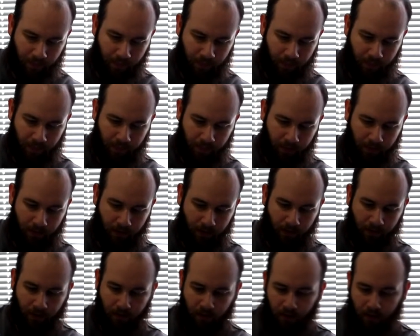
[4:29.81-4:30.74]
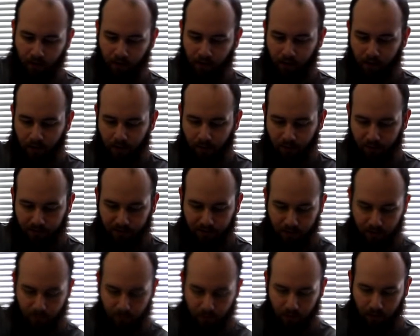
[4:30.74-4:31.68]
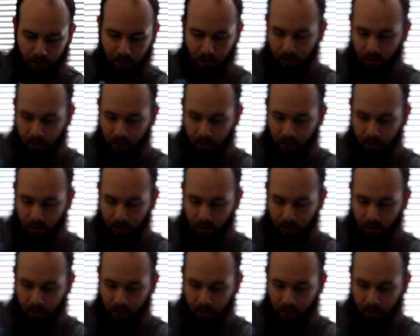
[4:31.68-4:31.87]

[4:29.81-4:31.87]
And we're just going to put a